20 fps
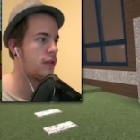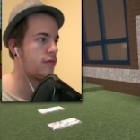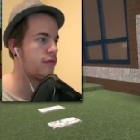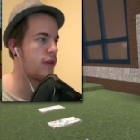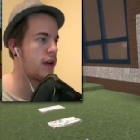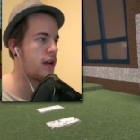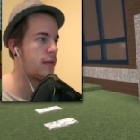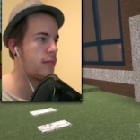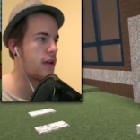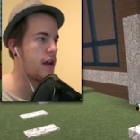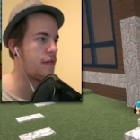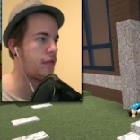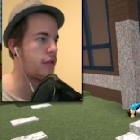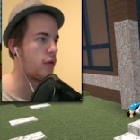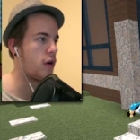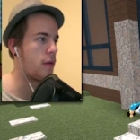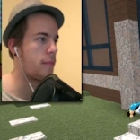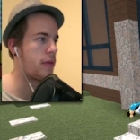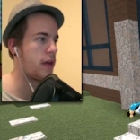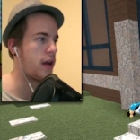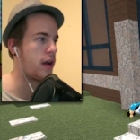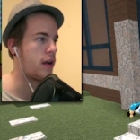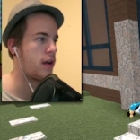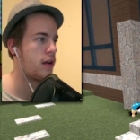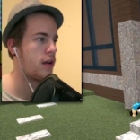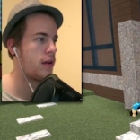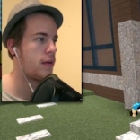Random knife throw up there.